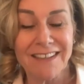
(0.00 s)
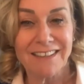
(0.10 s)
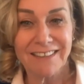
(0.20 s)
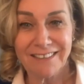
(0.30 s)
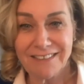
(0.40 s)

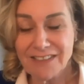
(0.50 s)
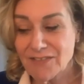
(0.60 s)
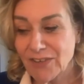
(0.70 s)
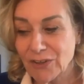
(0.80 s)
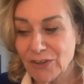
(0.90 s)
You know, mm it's a
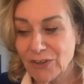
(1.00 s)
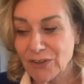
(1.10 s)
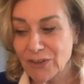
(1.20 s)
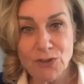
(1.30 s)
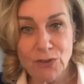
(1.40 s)
mm-hmm. very
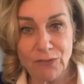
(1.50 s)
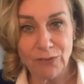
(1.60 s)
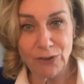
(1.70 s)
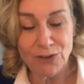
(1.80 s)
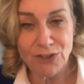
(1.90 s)

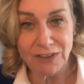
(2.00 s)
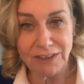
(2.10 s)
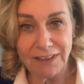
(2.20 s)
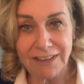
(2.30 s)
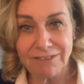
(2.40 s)

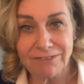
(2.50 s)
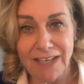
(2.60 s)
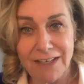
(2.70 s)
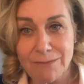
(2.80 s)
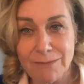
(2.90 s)
controversial
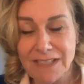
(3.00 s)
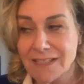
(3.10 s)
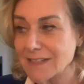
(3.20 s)
environment,